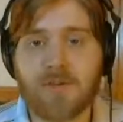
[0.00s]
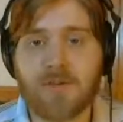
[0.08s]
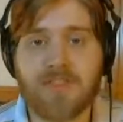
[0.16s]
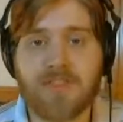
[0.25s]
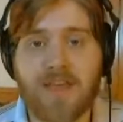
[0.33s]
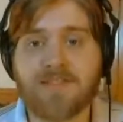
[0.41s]
at the
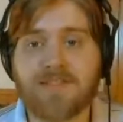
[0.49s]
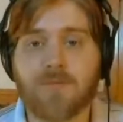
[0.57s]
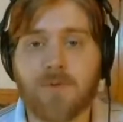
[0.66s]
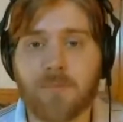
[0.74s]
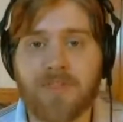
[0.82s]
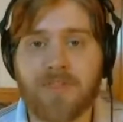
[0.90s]
Bethesda.
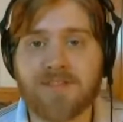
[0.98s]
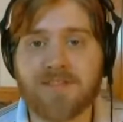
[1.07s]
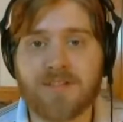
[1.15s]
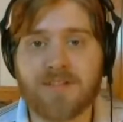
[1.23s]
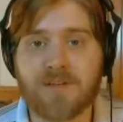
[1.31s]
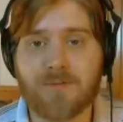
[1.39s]
What
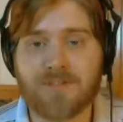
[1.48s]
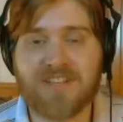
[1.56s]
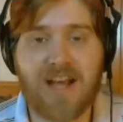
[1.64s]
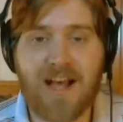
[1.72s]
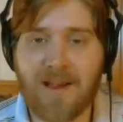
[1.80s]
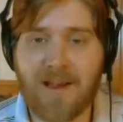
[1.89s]
Bethesda did with
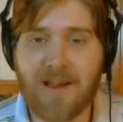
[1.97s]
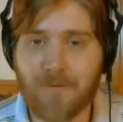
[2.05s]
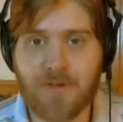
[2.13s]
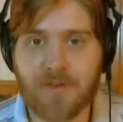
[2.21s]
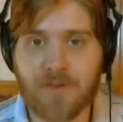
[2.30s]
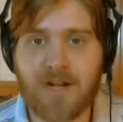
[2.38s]

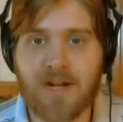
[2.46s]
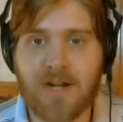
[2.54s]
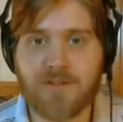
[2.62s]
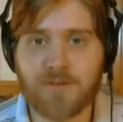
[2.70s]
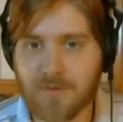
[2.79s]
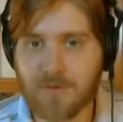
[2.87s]
Skyrim in the
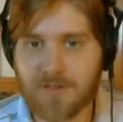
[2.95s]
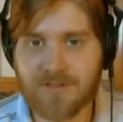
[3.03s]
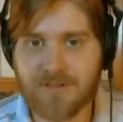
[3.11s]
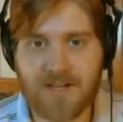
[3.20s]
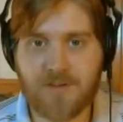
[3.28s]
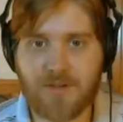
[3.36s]
console
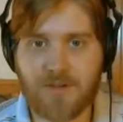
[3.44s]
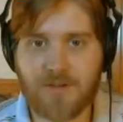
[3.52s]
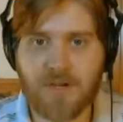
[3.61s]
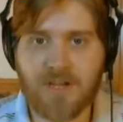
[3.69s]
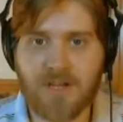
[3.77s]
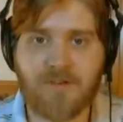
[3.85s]
releases, mm-hmm. how you were